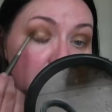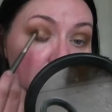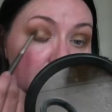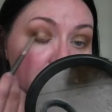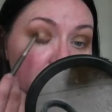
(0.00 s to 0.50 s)
in
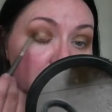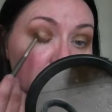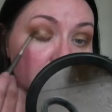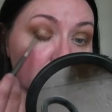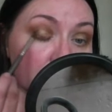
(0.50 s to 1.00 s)
the inner
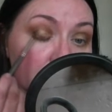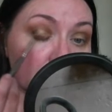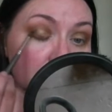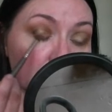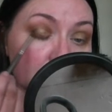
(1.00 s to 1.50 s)
corner,
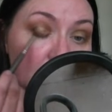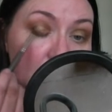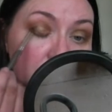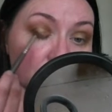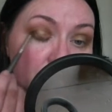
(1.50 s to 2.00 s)
or the
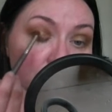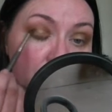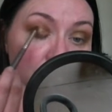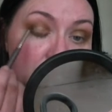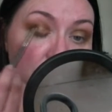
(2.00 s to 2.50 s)
outer corner
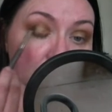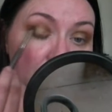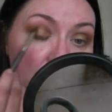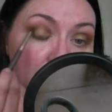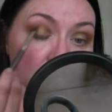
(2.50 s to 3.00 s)
I should
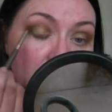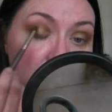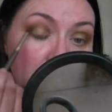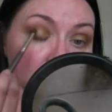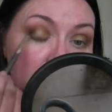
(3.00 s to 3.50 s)
say.
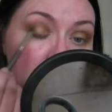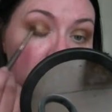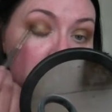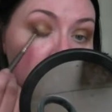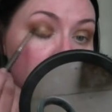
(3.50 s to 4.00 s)

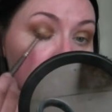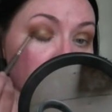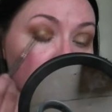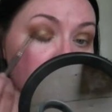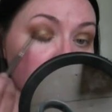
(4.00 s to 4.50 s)

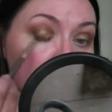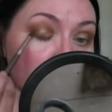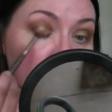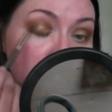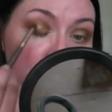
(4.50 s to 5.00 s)
And it
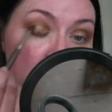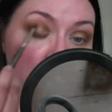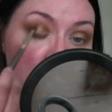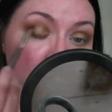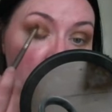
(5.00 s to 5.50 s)
actually,
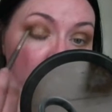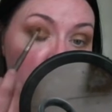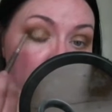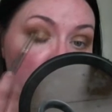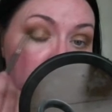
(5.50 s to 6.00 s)
yeah, it
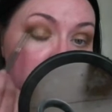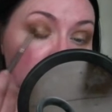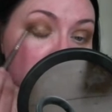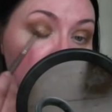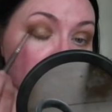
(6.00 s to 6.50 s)

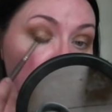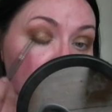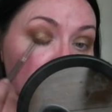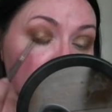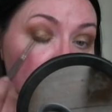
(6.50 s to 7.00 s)
works
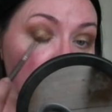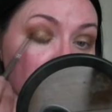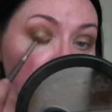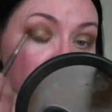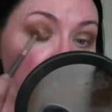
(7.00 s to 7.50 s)
nicely
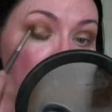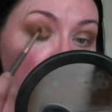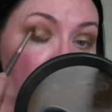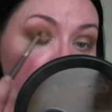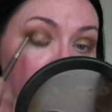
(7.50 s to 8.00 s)
with the
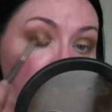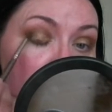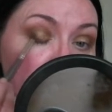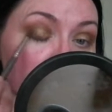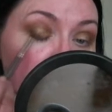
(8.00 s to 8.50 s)
copper
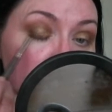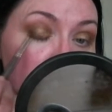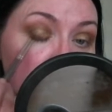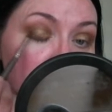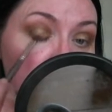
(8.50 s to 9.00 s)
colour.
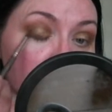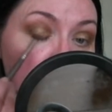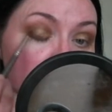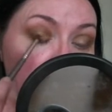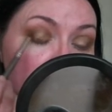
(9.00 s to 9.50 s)

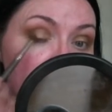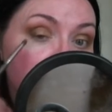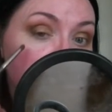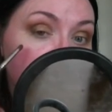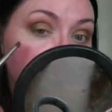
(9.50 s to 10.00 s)

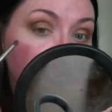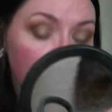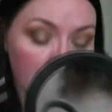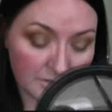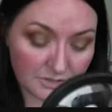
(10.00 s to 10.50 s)
It's quite
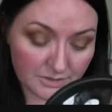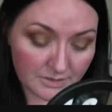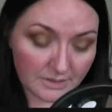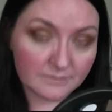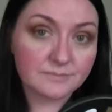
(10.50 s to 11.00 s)
rich
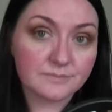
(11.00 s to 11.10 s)
looking.